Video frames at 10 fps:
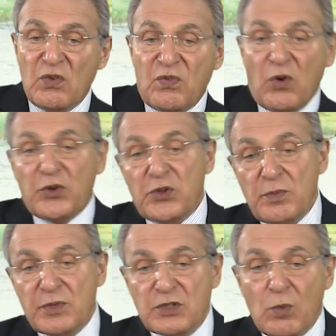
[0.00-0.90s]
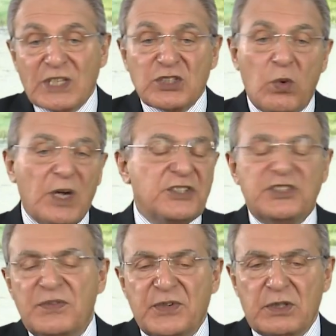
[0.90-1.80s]
for humans was
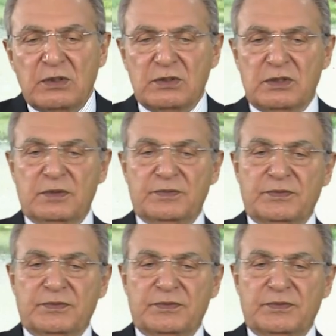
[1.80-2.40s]
quite difficult.